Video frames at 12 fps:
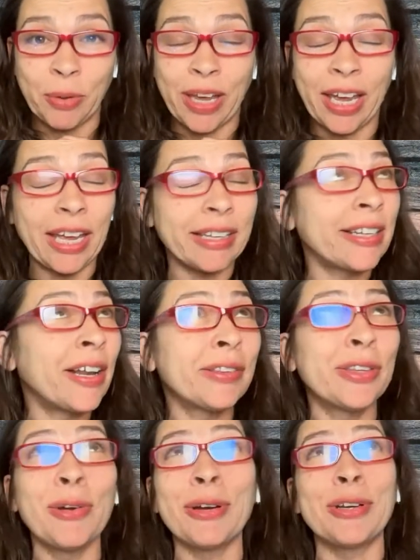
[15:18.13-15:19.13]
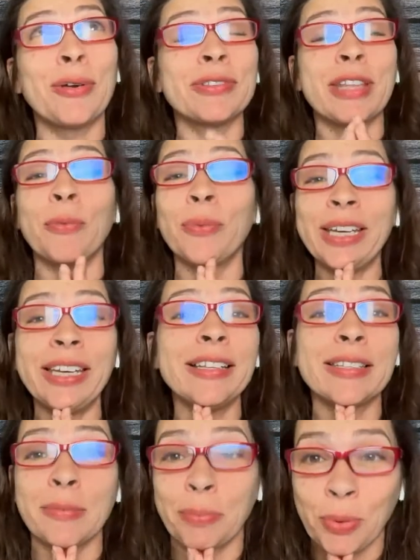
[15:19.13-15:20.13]
Okay, Lord knows that we
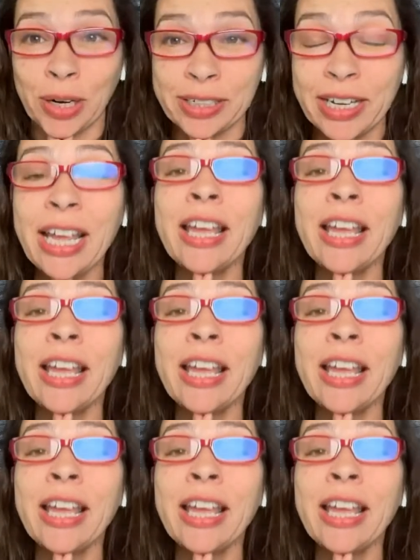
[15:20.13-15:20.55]
need support,